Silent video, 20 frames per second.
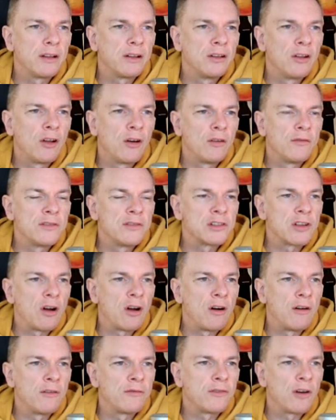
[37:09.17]
Love is
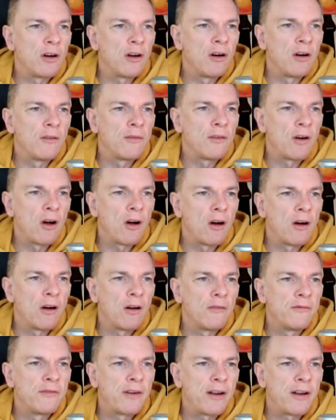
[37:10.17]
of of
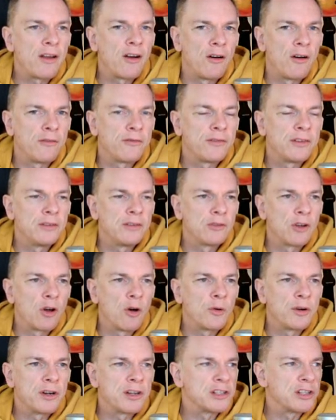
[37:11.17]
very often
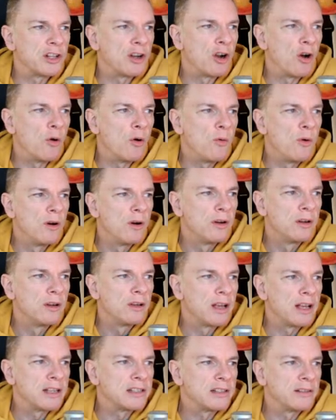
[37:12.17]
coded as an O,
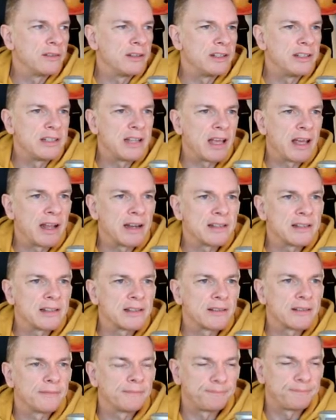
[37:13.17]
as an in
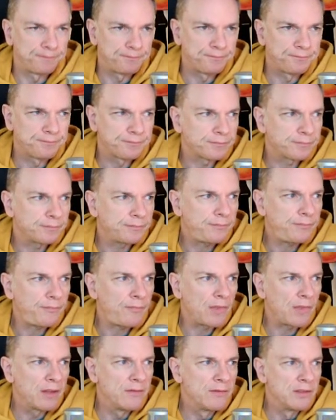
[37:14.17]
tennis,
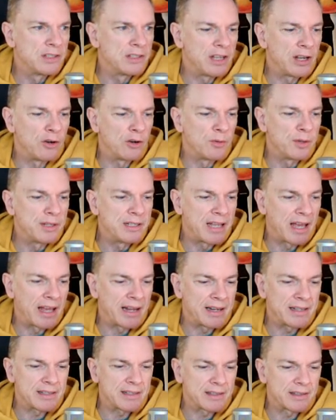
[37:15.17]
zero in
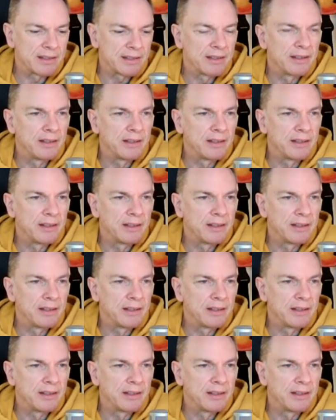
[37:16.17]
tennis.